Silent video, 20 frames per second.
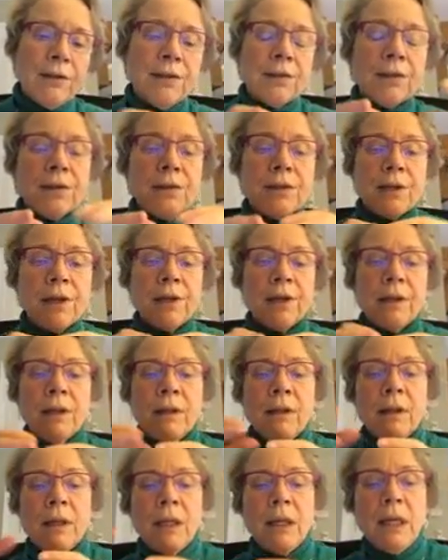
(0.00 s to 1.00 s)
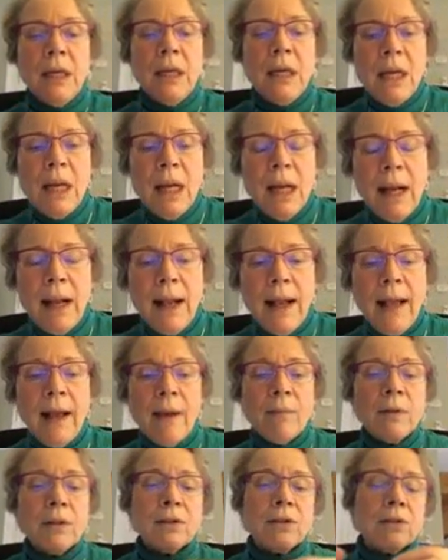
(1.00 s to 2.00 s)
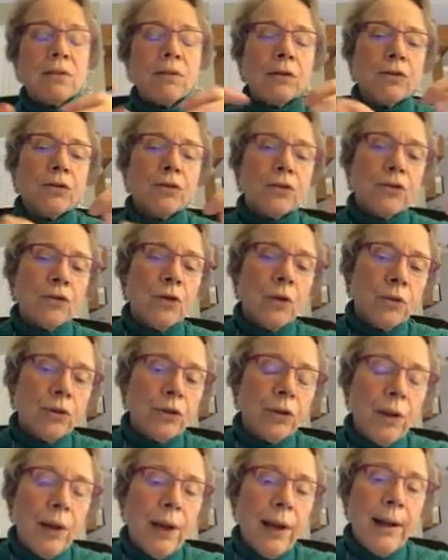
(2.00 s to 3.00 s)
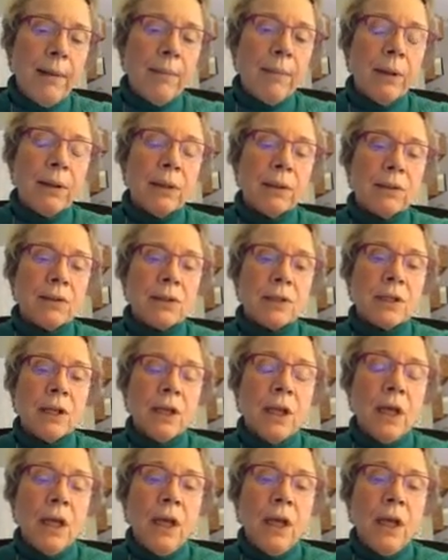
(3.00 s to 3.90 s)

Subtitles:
to study the eating habits, the social habits,